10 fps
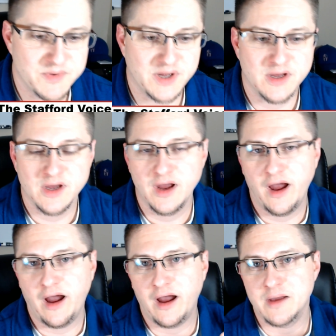me.
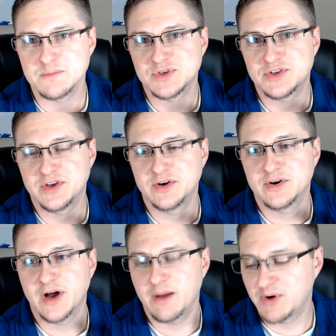I'm
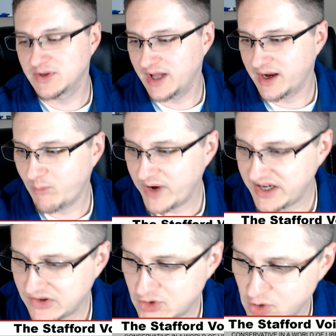on like
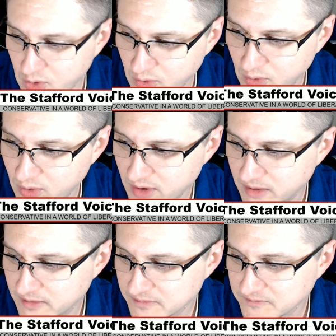week 2
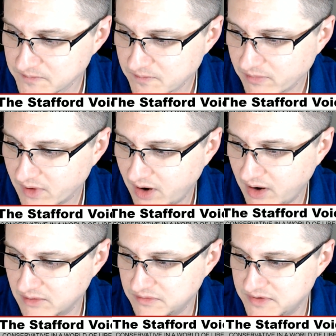
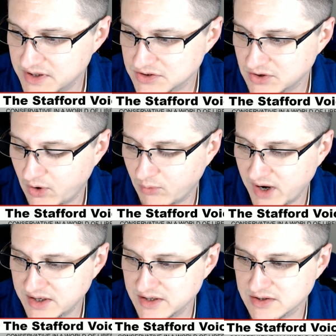of this
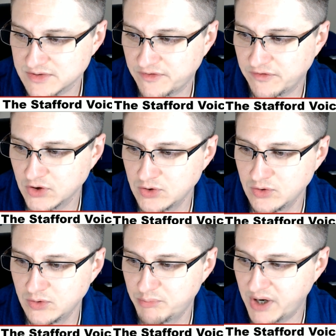horrendous
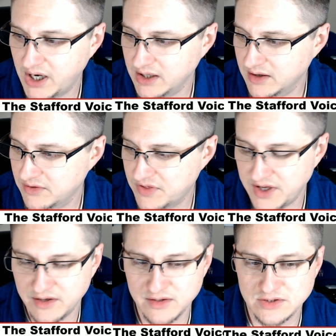flu bug
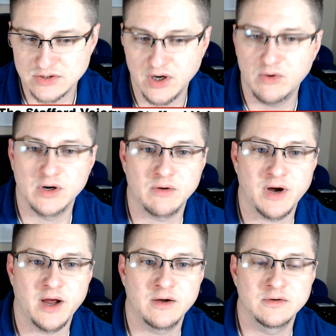thing that's going
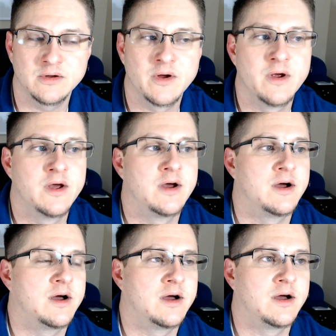around.
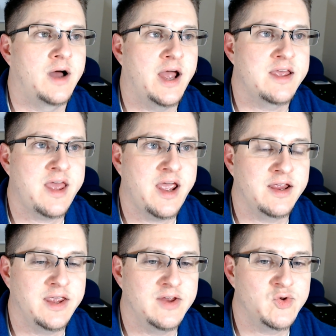I
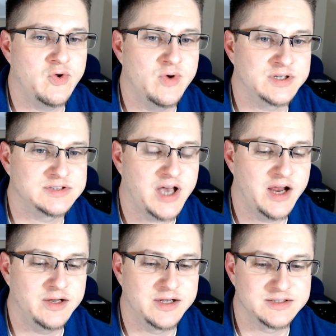can't get too
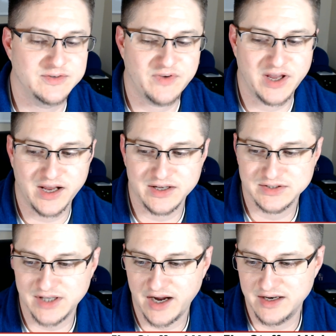excited, because if I get
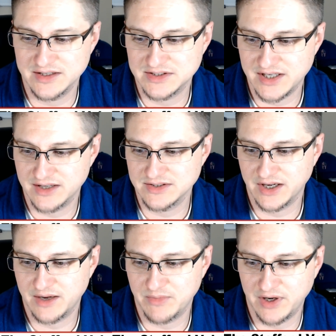excited, it sounds
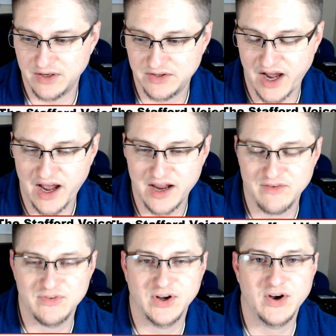like I'm going to die
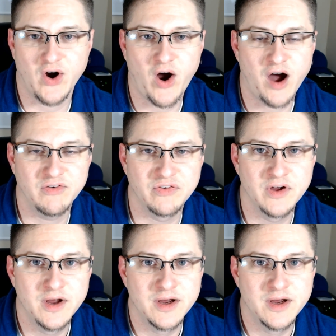of the cough.